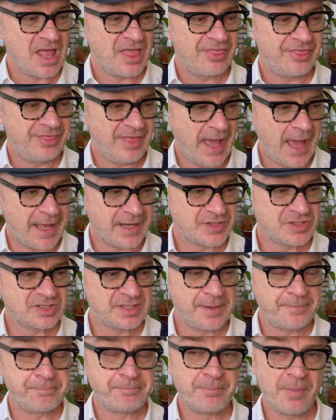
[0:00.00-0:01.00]
that
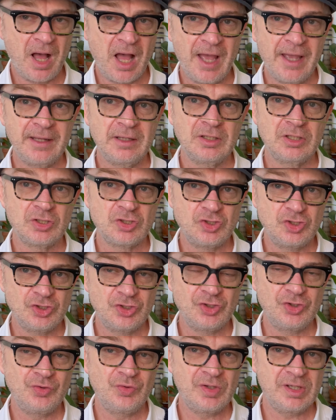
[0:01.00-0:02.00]
mine
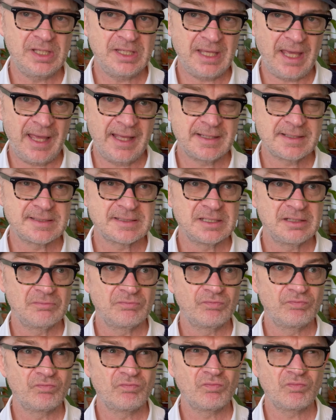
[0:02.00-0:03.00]
do get
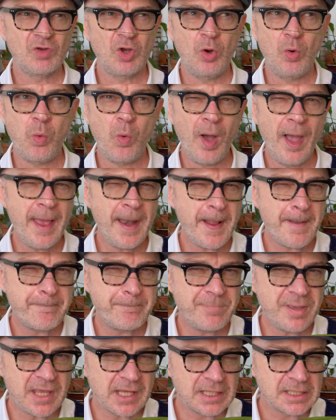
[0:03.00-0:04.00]
quite a
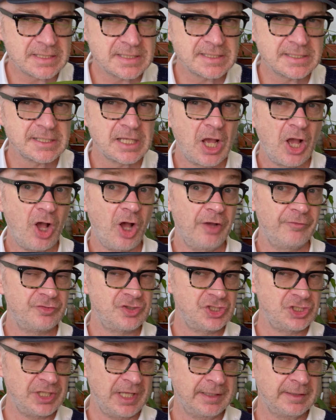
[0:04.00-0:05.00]
bit of
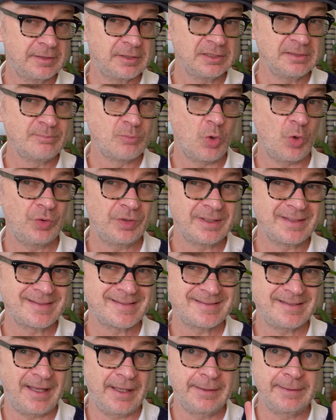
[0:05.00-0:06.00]
gentle morning
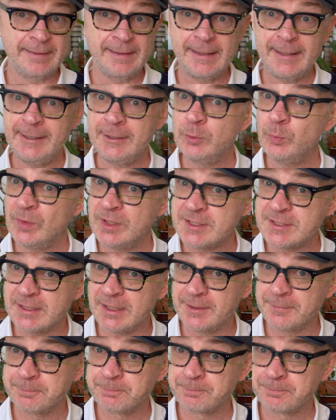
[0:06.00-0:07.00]
sun in
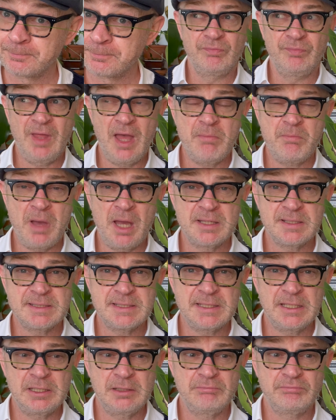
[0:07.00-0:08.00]
winter. That might
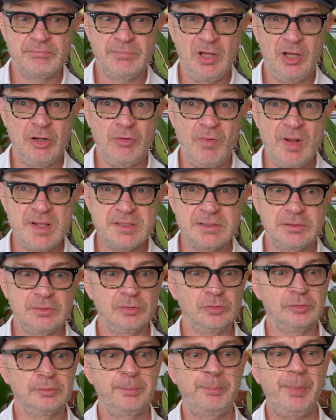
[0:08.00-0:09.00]
seem
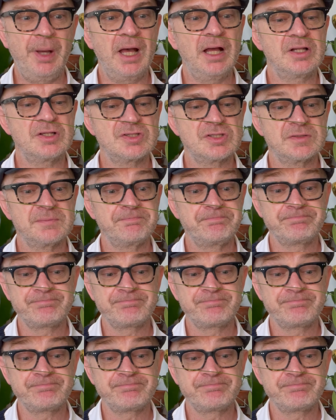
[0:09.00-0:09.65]
heretical, but